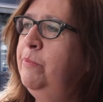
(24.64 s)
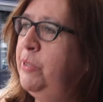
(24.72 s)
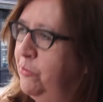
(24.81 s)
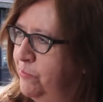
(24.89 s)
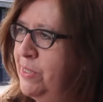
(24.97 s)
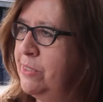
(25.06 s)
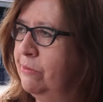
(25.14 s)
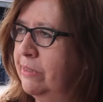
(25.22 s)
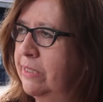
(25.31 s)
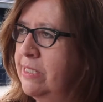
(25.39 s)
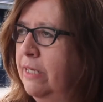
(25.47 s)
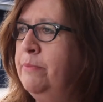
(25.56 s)
But you've missed all the
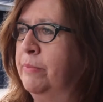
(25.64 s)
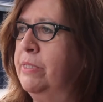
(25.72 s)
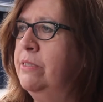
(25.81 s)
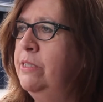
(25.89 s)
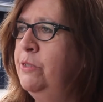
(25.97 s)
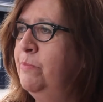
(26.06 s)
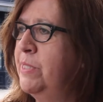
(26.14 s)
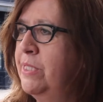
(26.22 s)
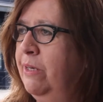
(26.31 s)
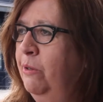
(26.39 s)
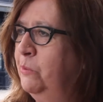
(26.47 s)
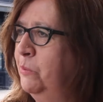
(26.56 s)
excitement. You missed the
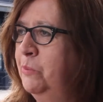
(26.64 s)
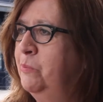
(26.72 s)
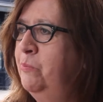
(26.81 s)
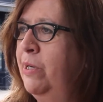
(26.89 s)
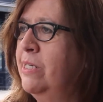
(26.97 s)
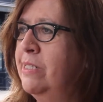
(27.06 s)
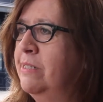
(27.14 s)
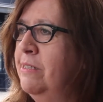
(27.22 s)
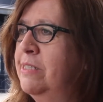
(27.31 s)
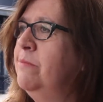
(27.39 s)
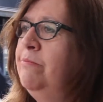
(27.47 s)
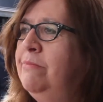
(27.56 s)
whole
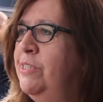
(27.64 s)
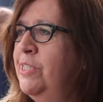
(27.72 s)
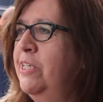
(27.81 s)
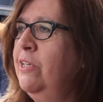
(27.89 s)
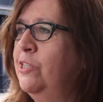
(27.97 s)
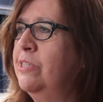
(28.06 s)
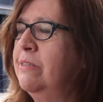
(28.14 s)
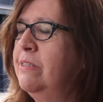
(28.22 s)
Brexit discussion.